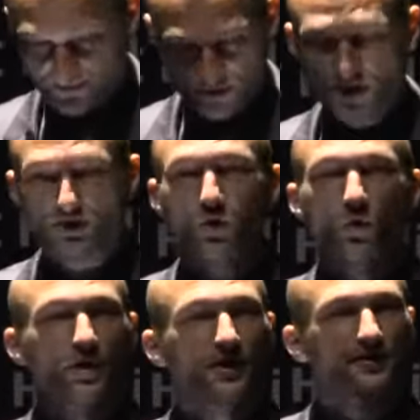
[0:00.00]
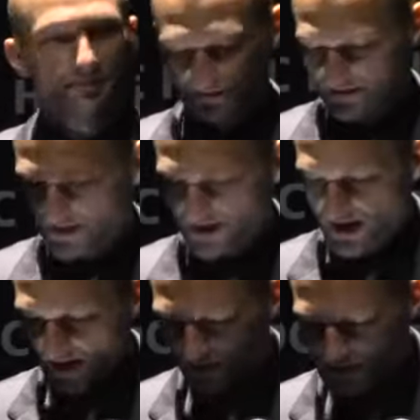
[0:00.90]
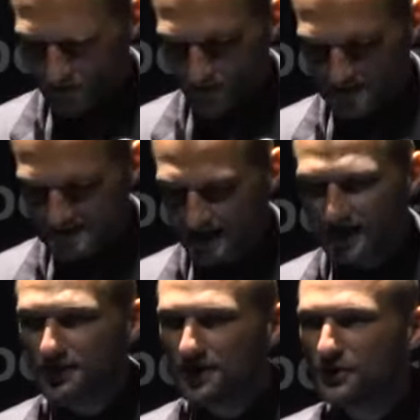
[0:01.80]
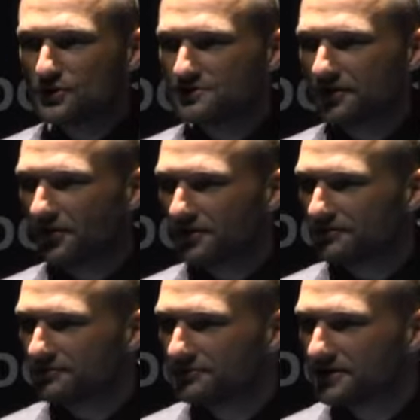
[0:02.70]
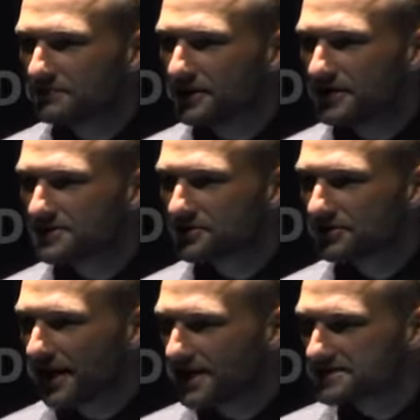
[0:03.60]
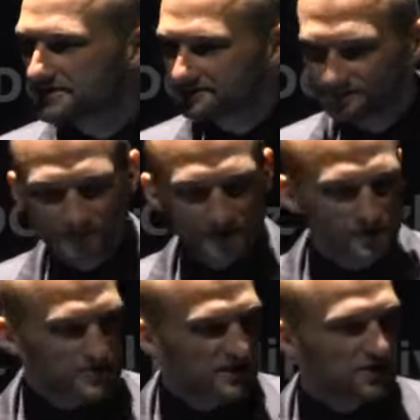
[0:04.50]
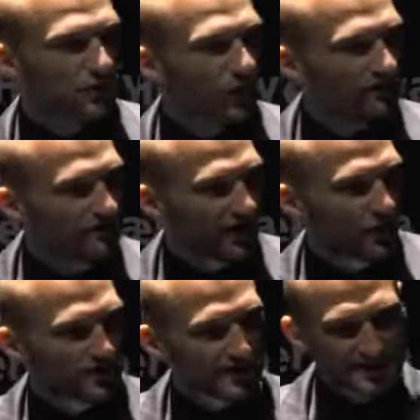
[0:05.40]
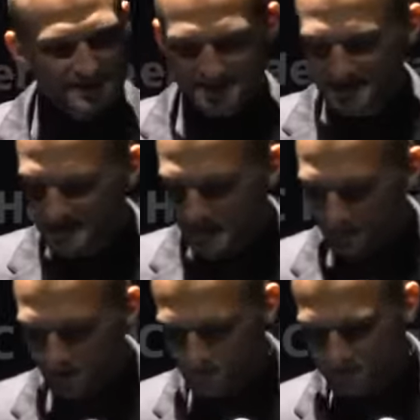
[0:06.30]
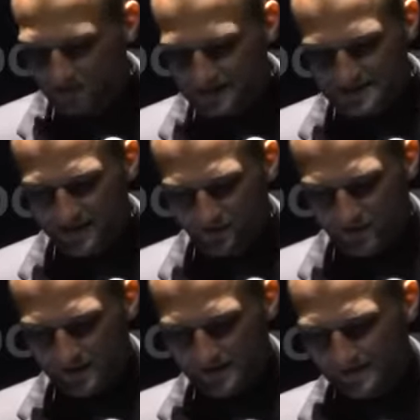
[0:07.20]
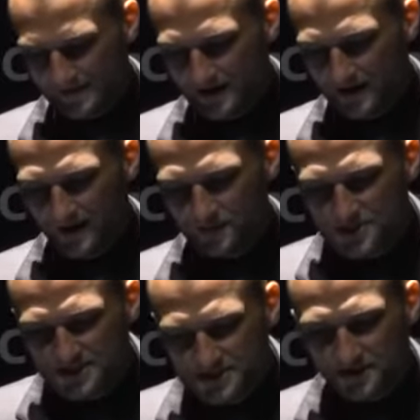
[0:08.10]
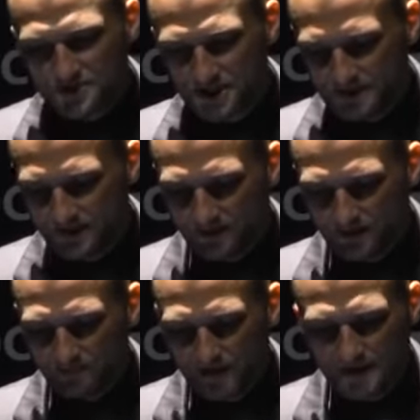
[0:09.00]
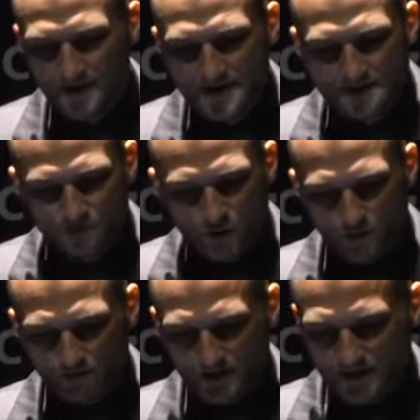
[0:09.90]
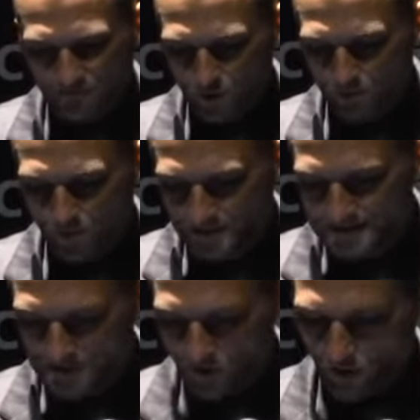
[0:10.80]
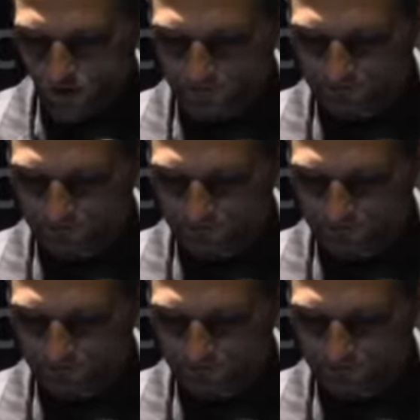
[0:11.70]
sheer horror. How does one say anything useful in 15 minutes or less to such a qualified audience about the current state of Al-Qaeda, which is a subject that there are many competing viewpoints on.